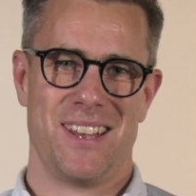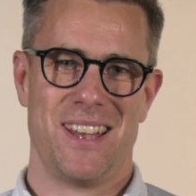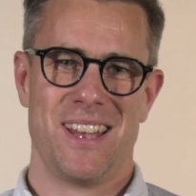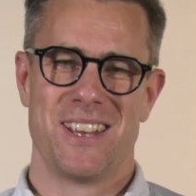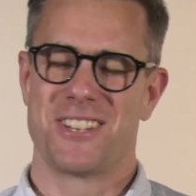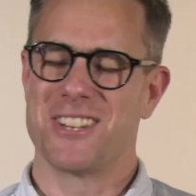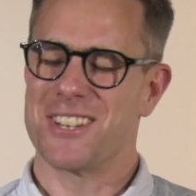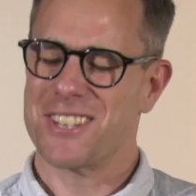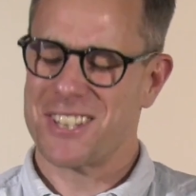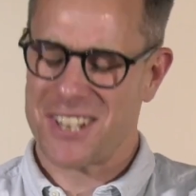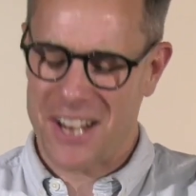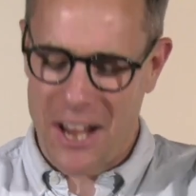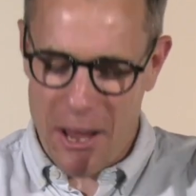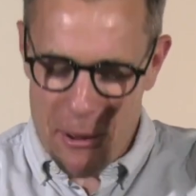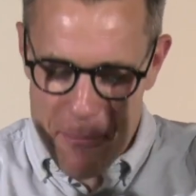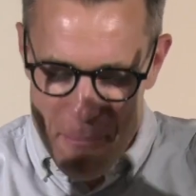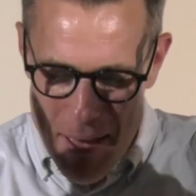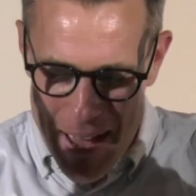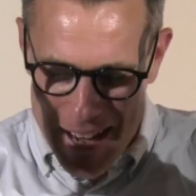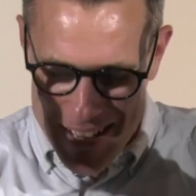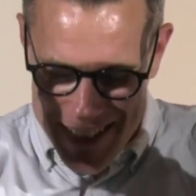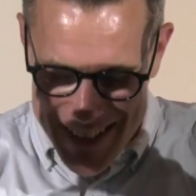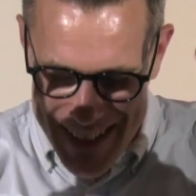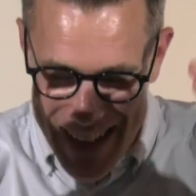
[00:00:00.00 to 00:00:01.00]
Just come
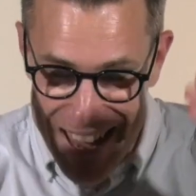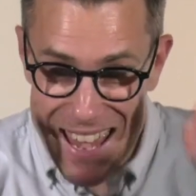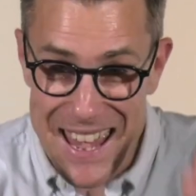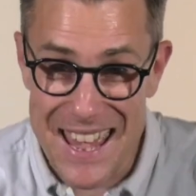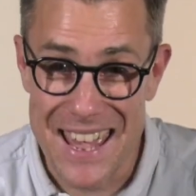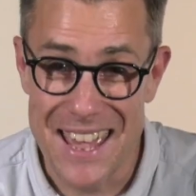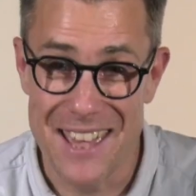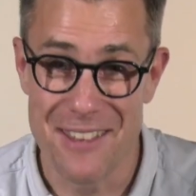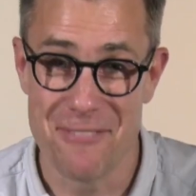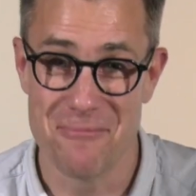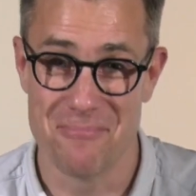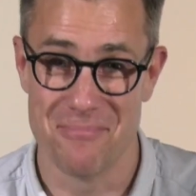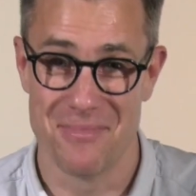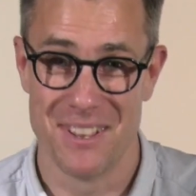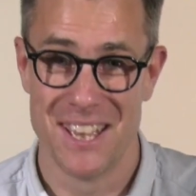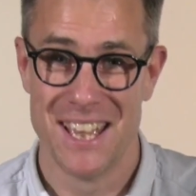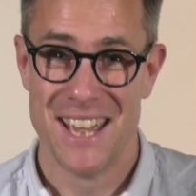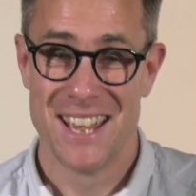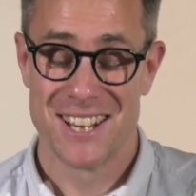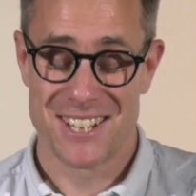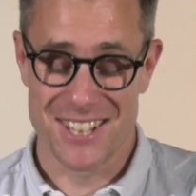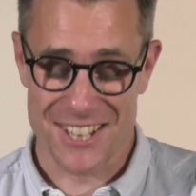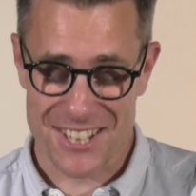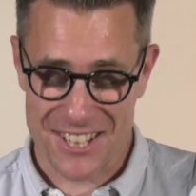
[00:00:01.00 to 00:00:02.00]
back to him.
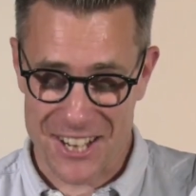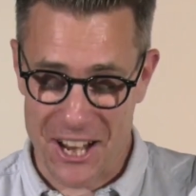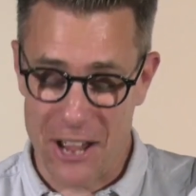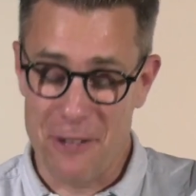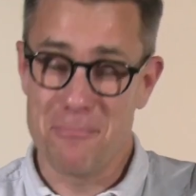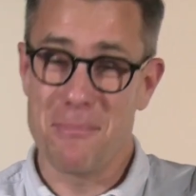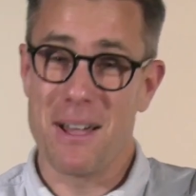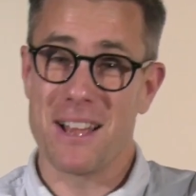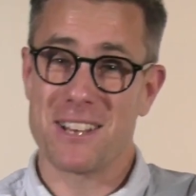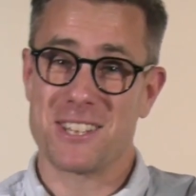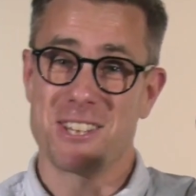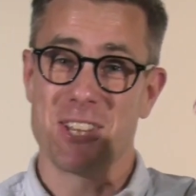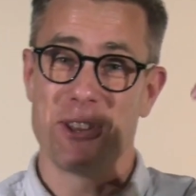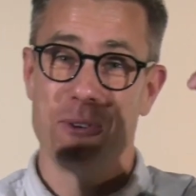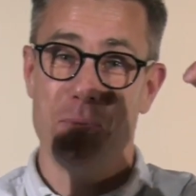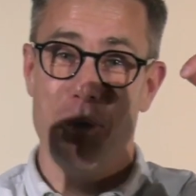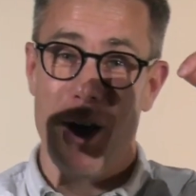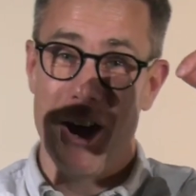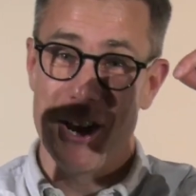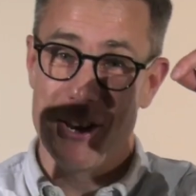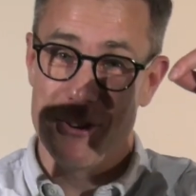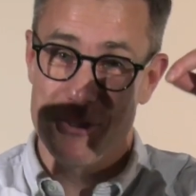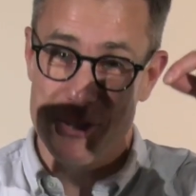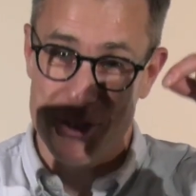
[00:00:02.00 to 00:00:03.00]
Just come back to the
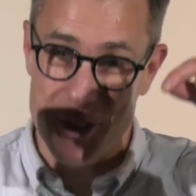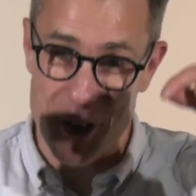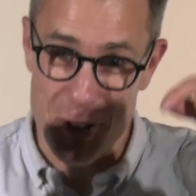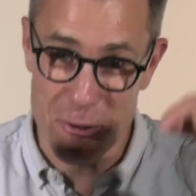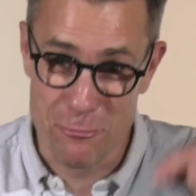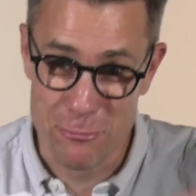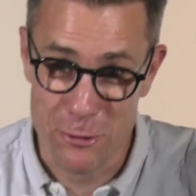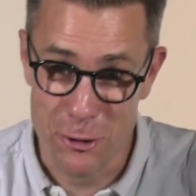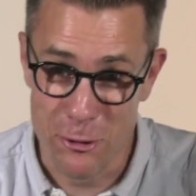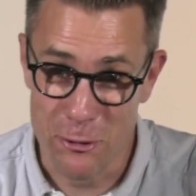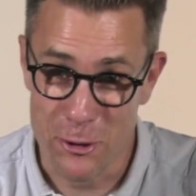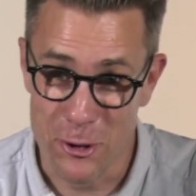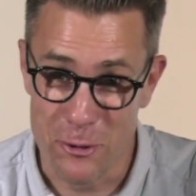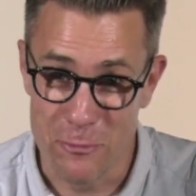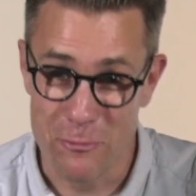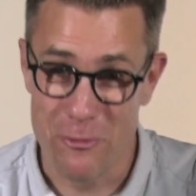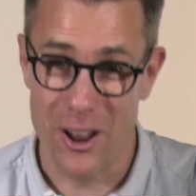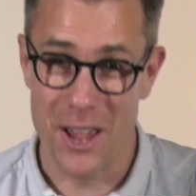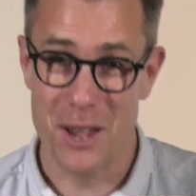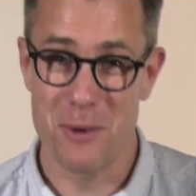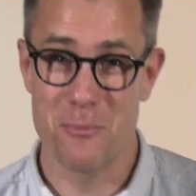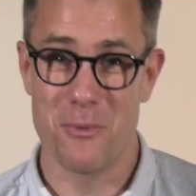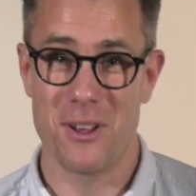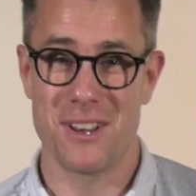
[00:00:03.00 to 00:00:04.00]
one who's going to rule and
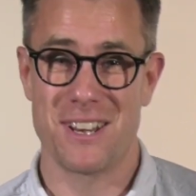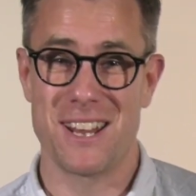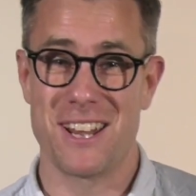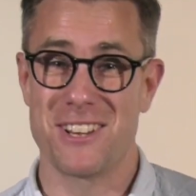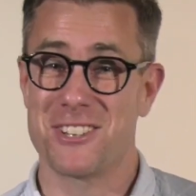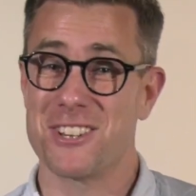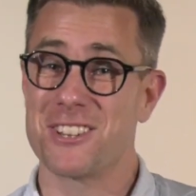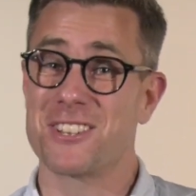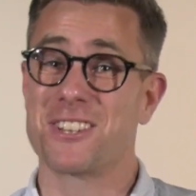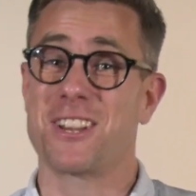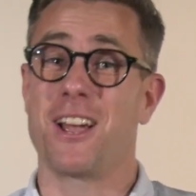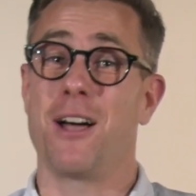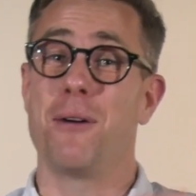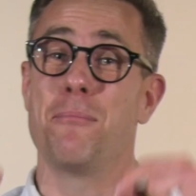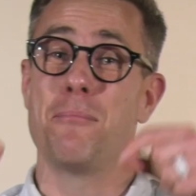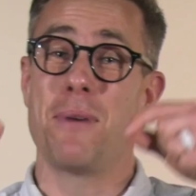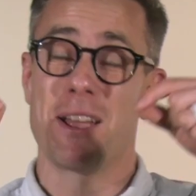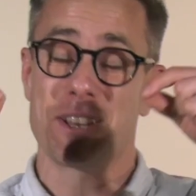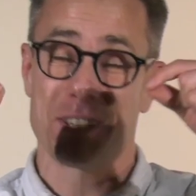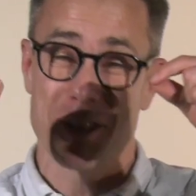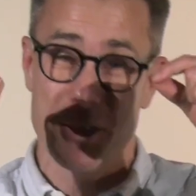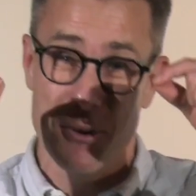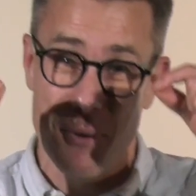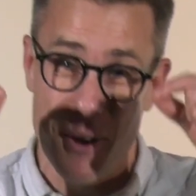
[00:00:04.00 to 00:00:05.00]
reign one day. Just come
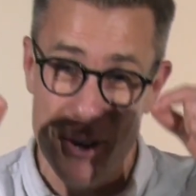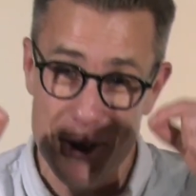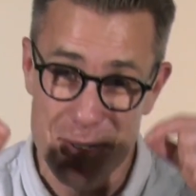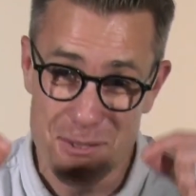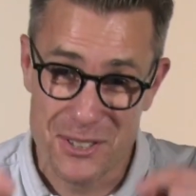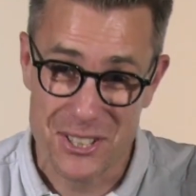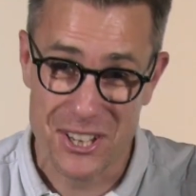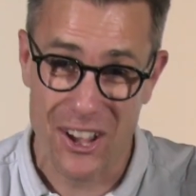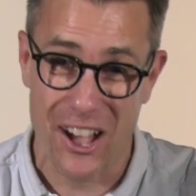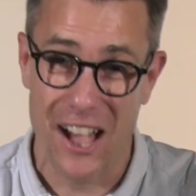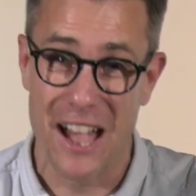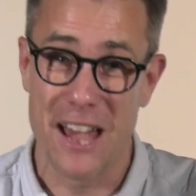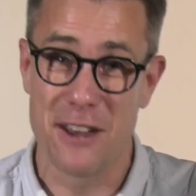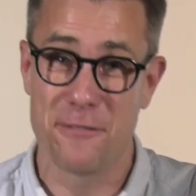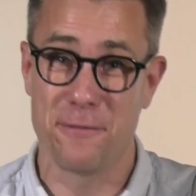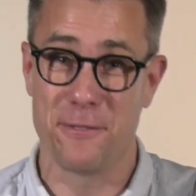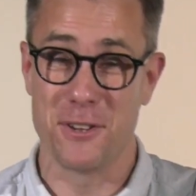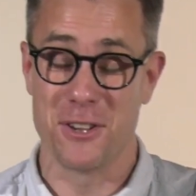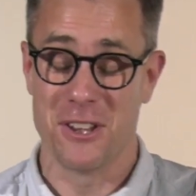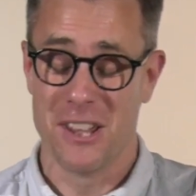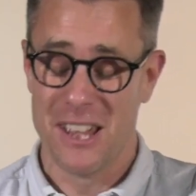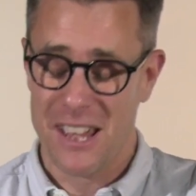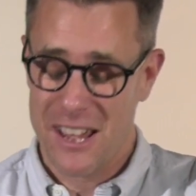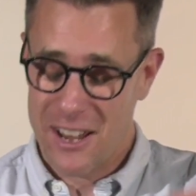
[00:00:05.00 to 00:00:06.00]
back to the one who died for
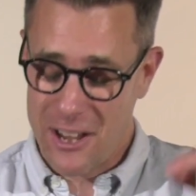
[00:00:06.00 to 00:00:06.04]
you.